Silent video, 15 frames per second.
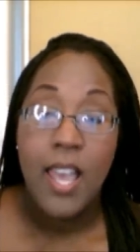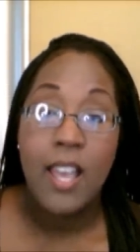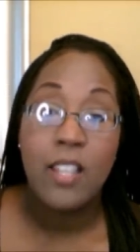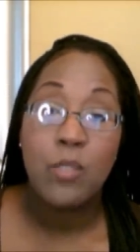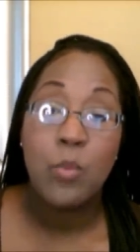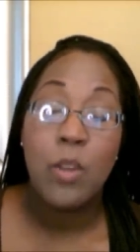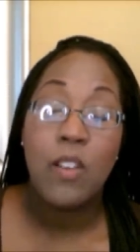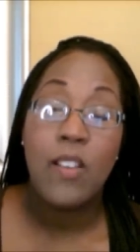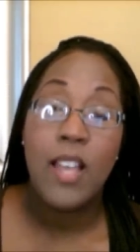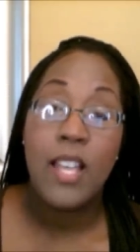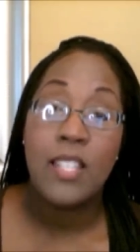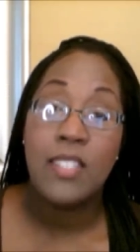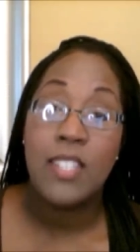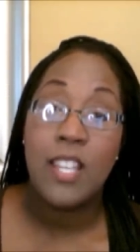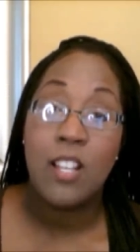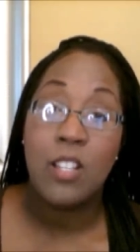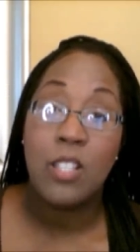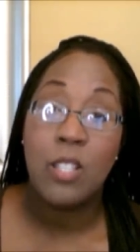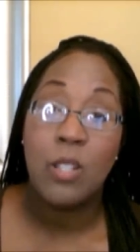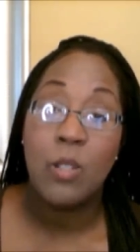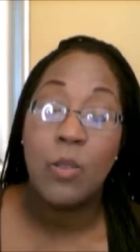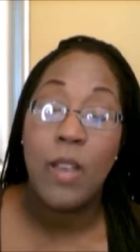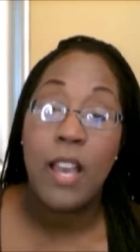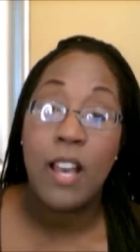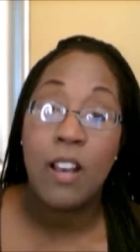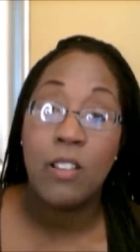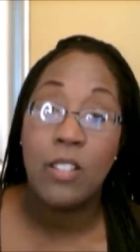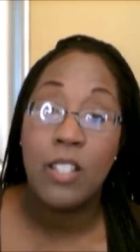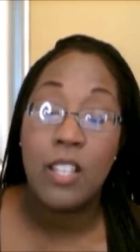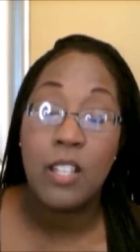as well as tell you
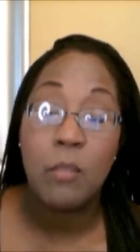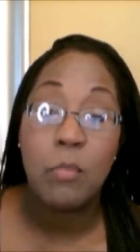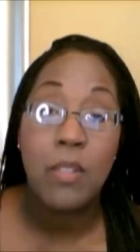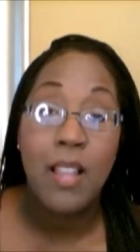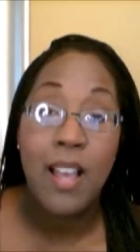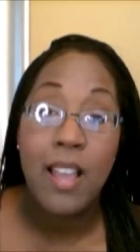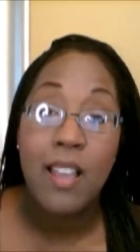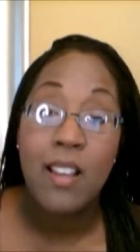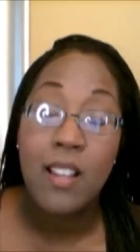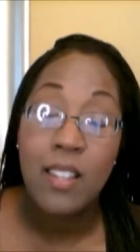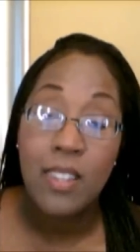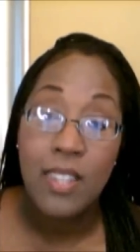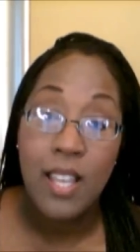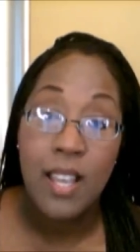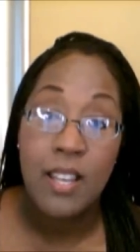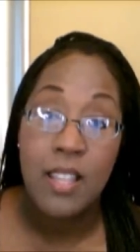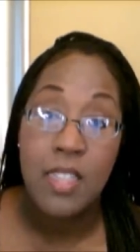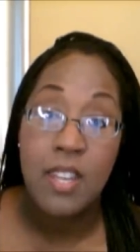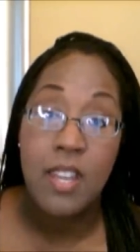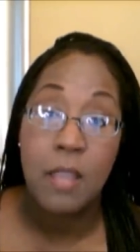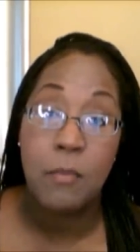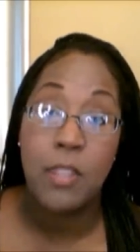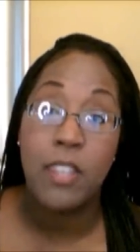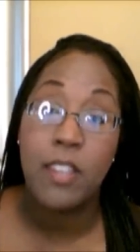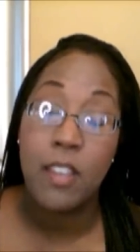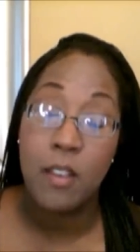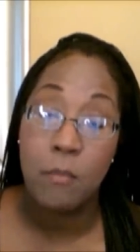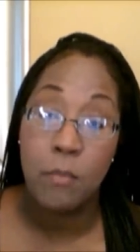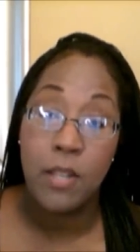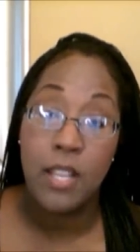how you can apply online in the name of the
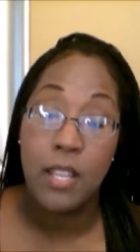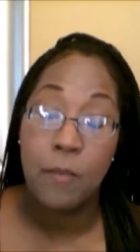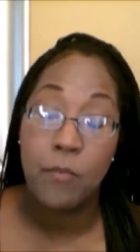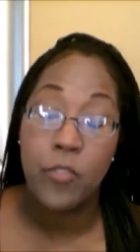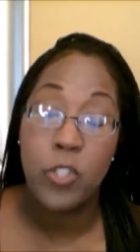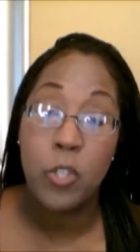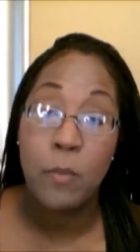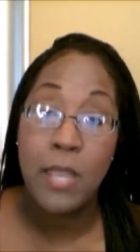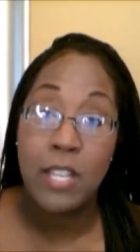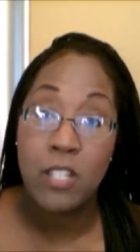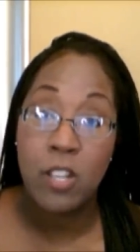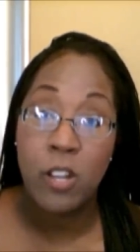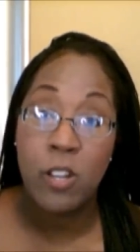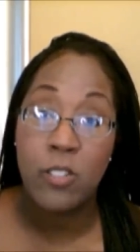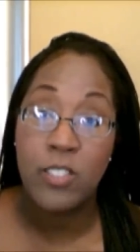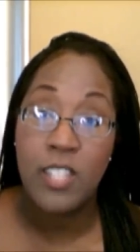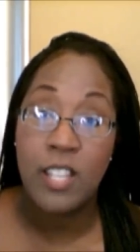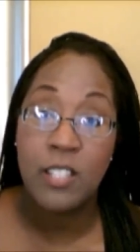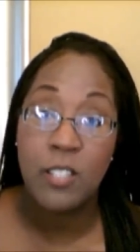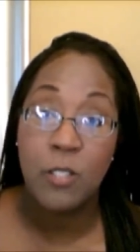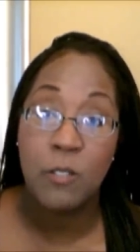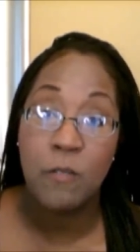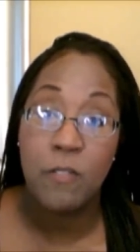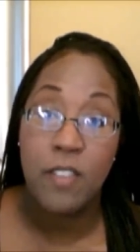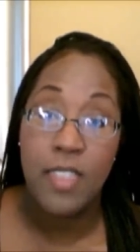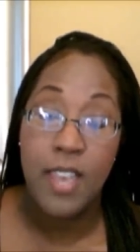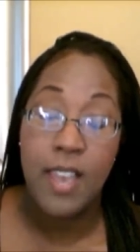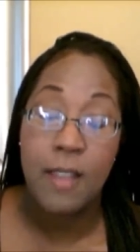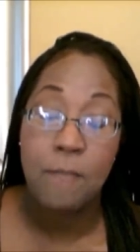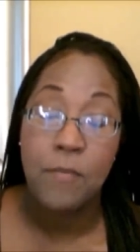company. So make sure you stay tuned for
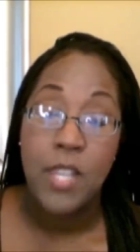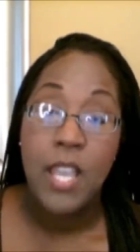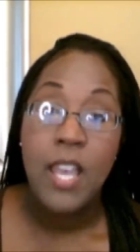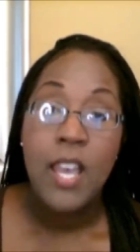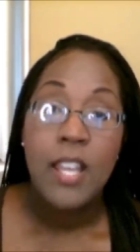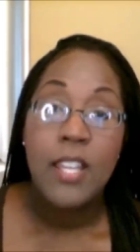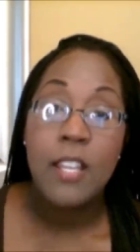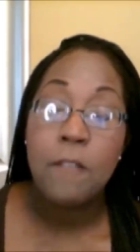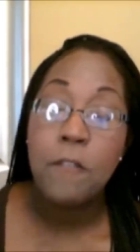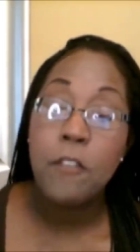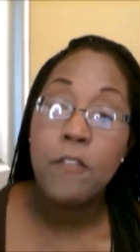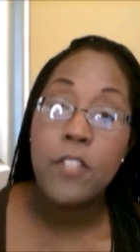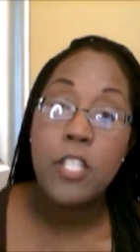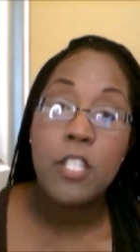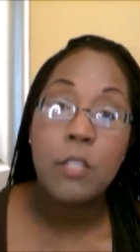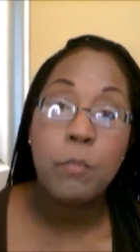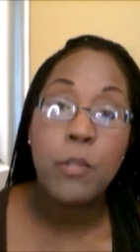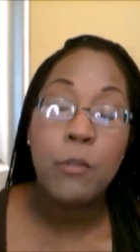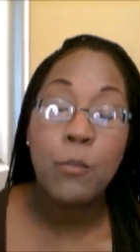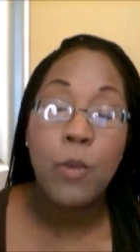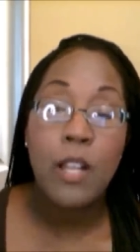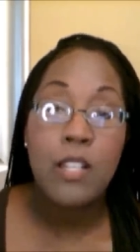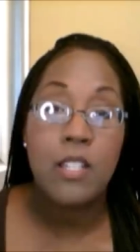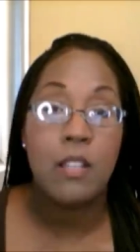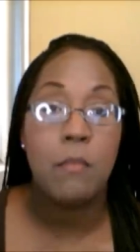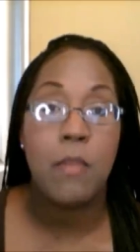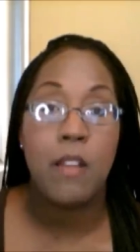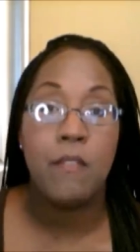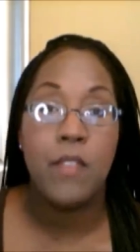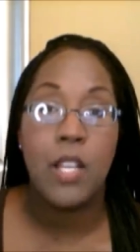that. Now, if you've just been
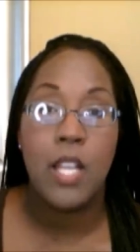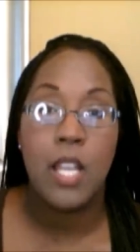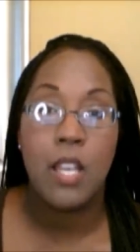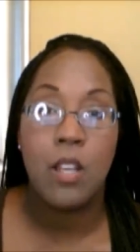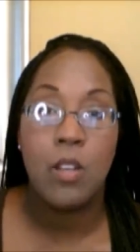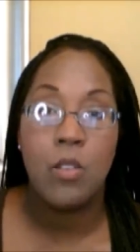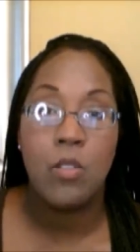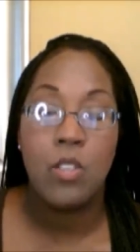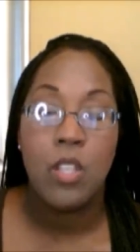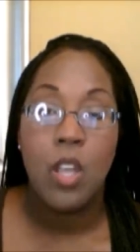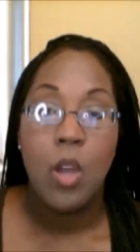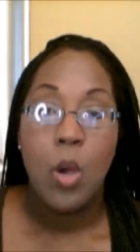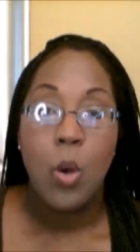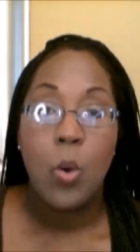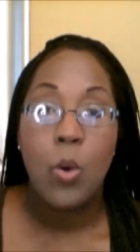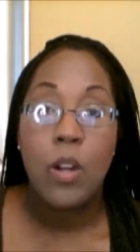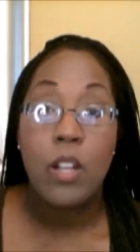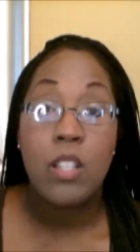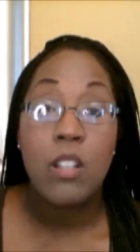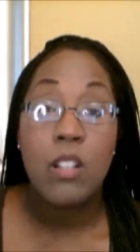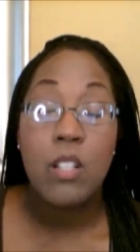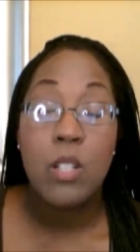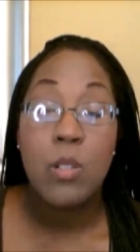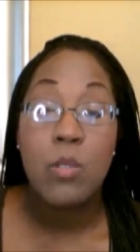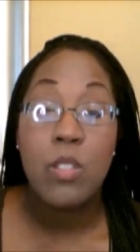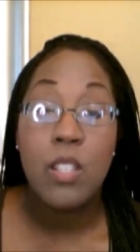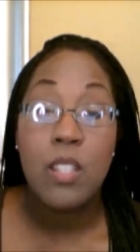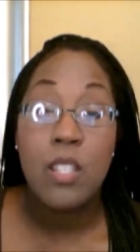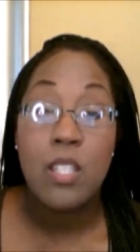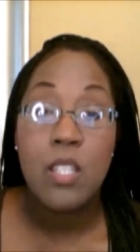watching my videos or you're new
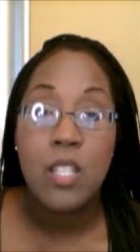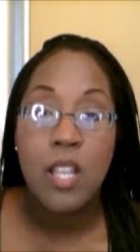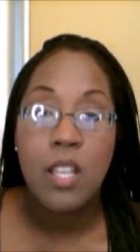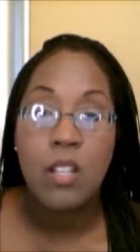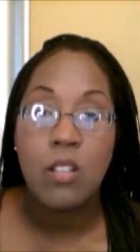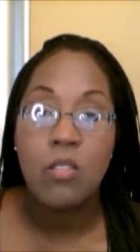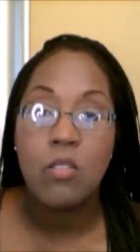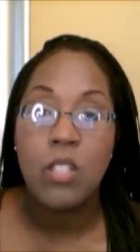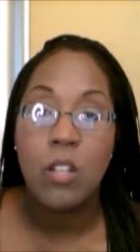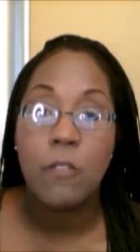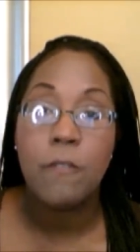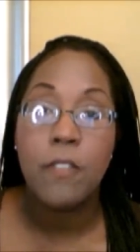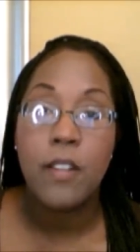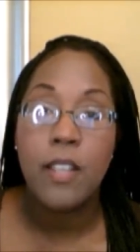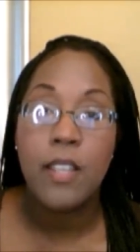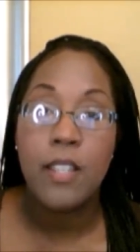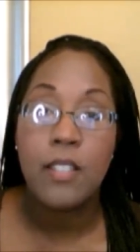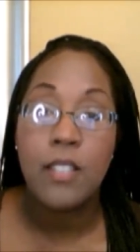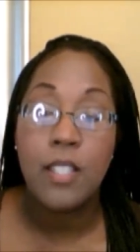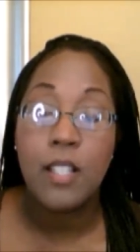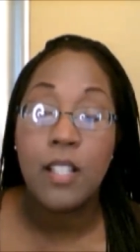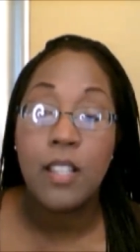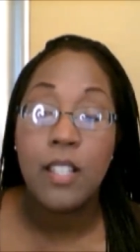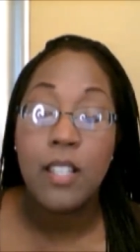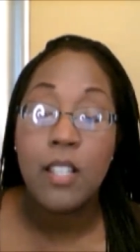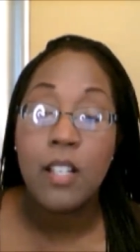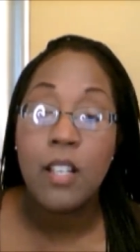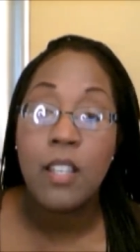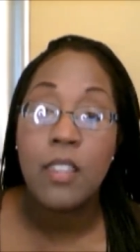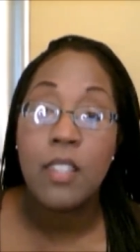to this channel, don't forget to
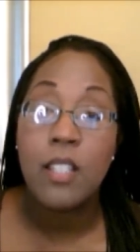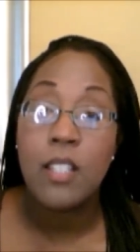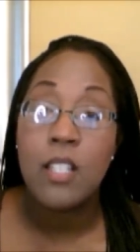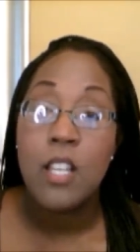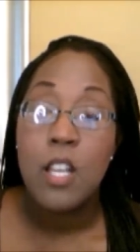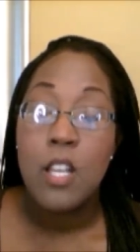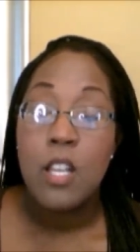click on the